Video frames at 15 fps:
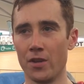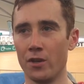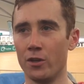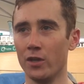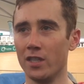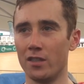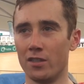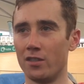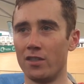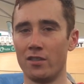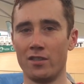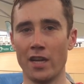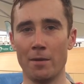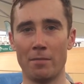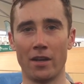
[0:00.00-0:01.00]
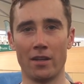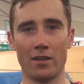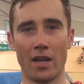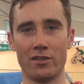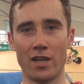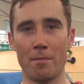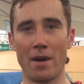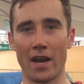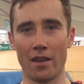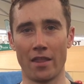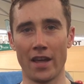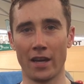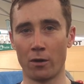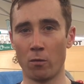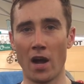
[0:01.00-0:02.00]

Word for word: you do need to take a, step back and think,